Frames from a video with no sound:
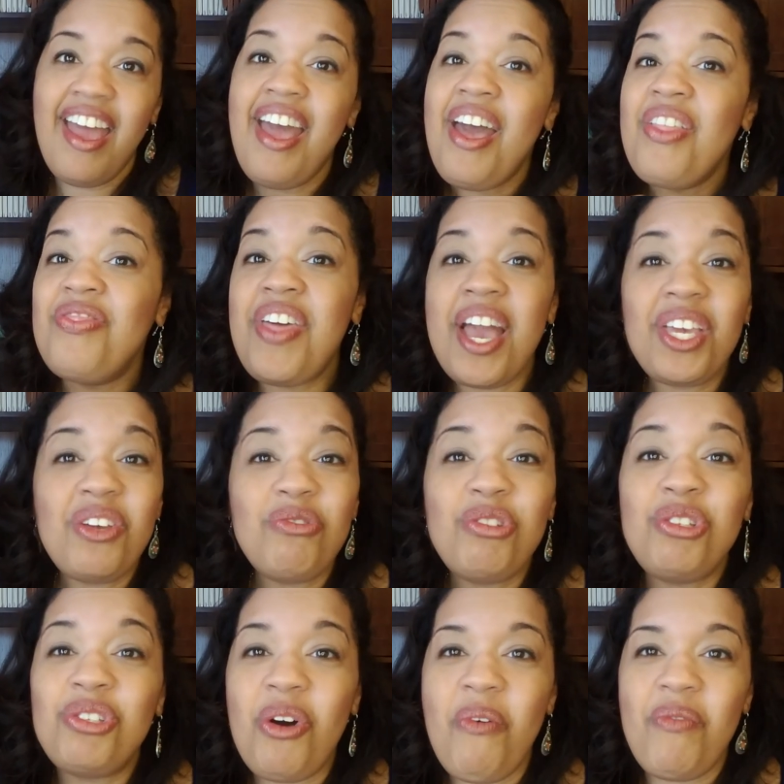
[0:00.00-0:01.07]
Thank you
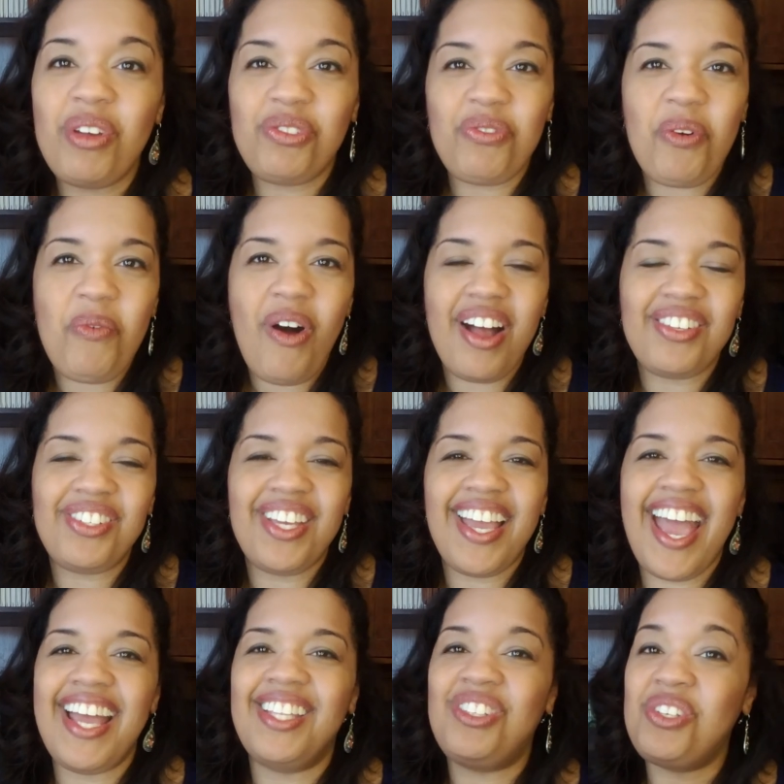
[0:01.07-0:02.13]
so much for watching,
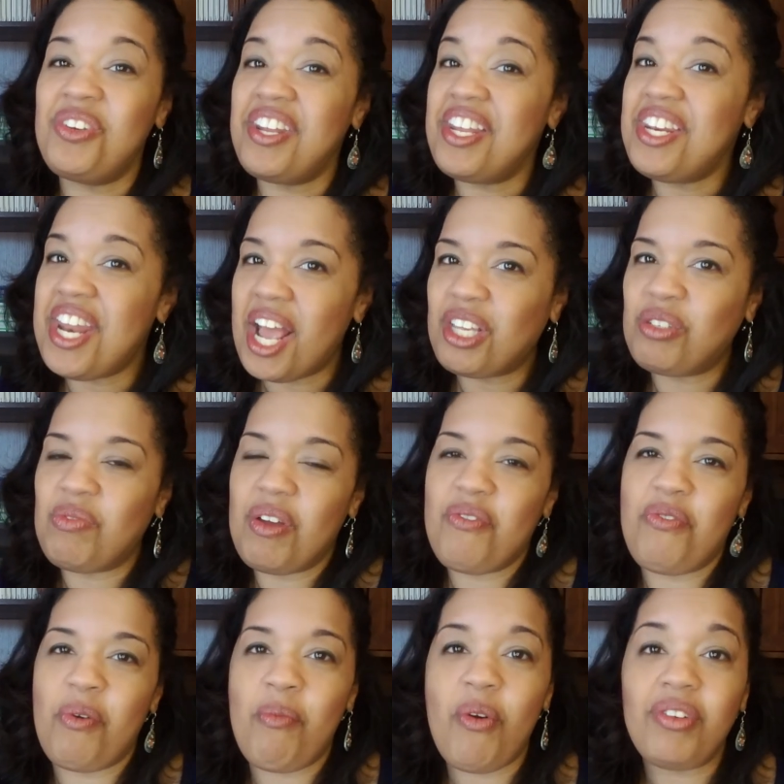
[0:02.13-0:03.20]
and tune in next week
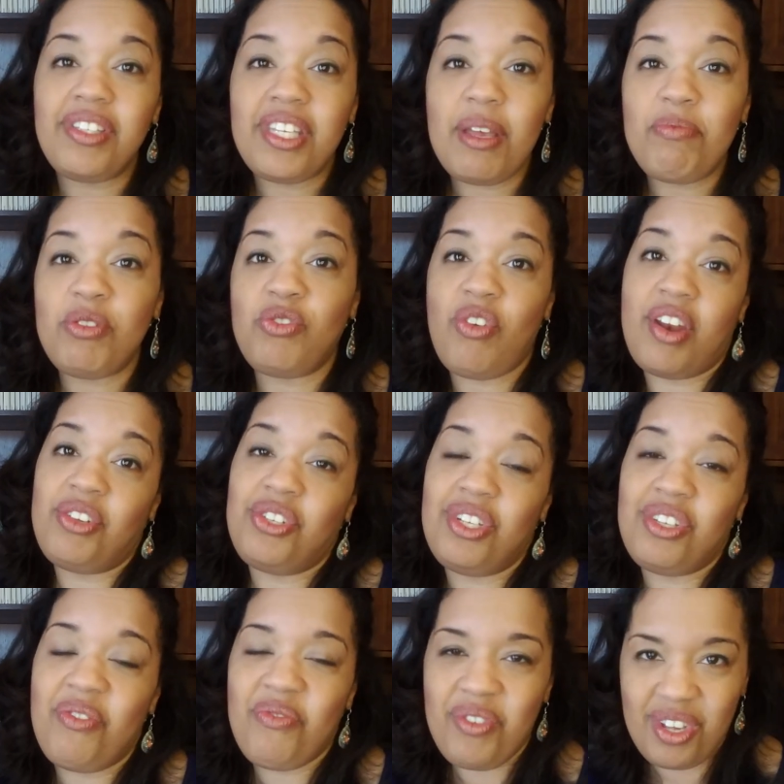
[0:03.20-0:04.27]
for more tips, strategies,
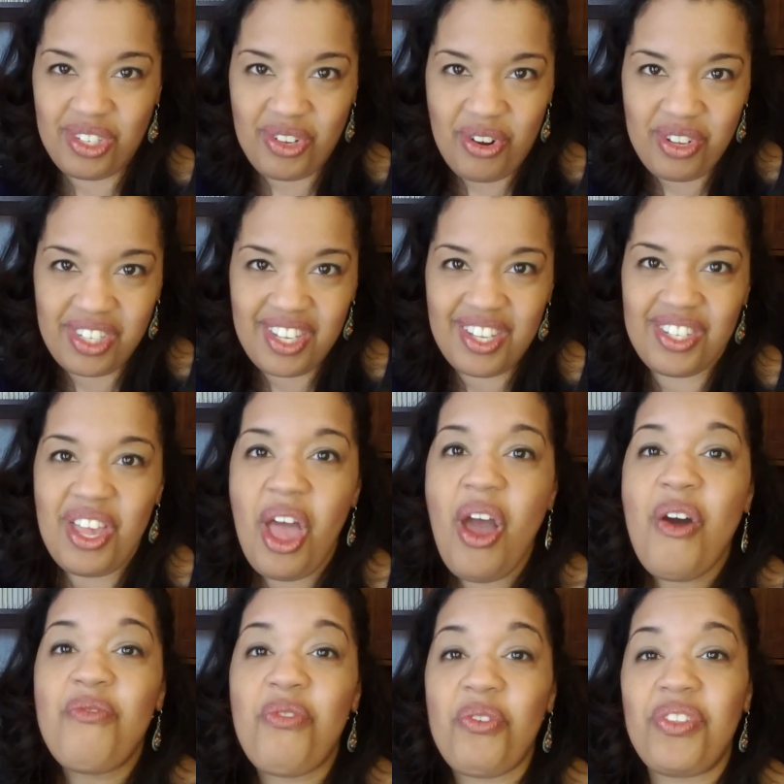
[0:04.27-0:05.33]
and resources
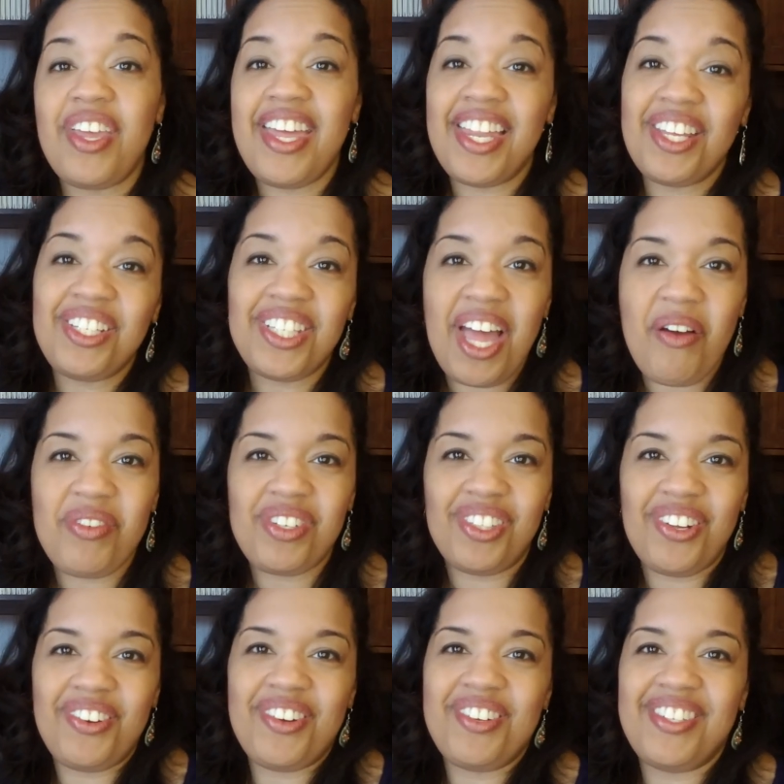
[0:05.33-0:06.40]
for the English language
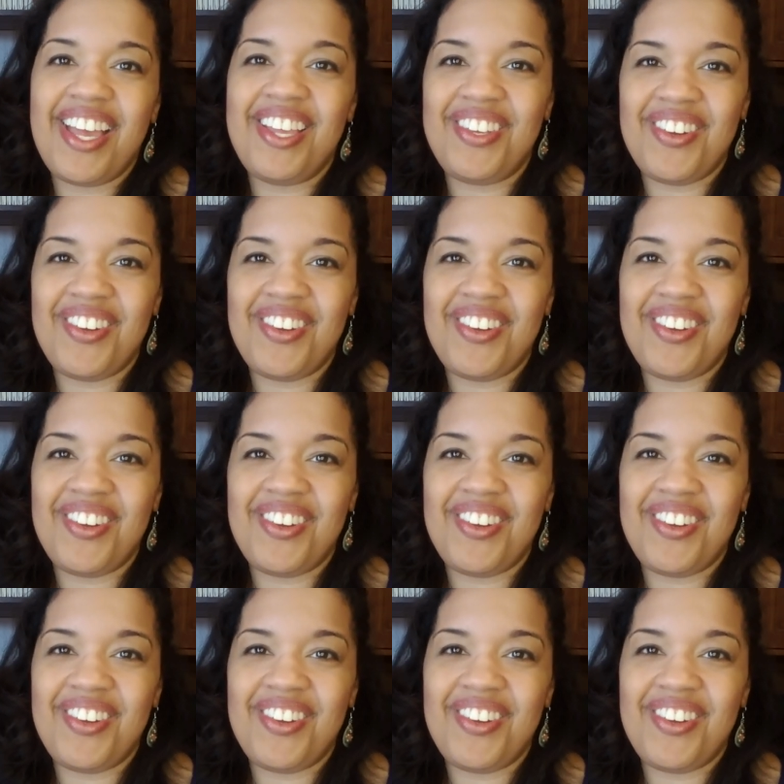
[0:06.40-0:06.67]
learners in your